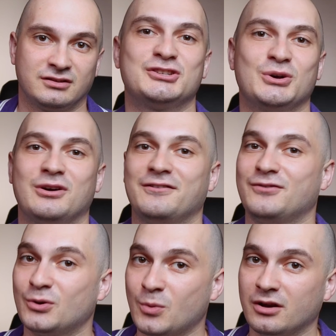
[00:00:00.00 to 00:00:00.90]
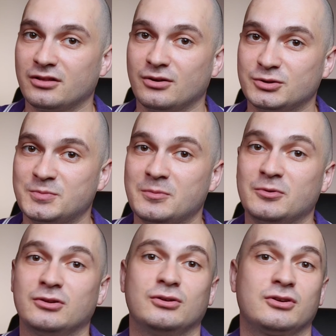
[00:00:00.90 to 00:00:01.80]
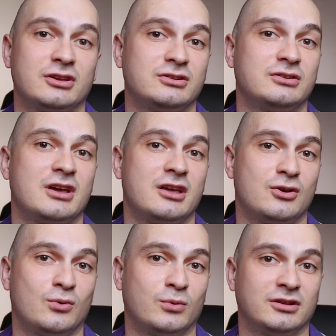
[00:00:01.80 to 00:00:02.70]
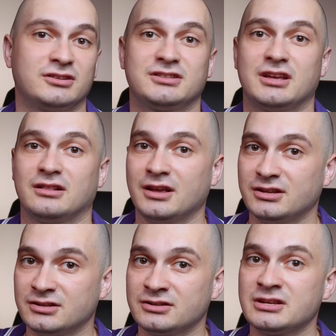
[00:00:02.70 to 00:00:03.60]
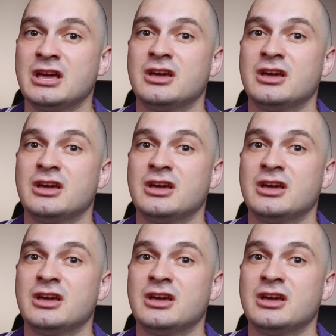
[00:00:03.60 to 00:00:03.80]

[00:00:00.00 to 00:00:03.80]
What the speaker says: So if you're one of those people looking to get your real estate license,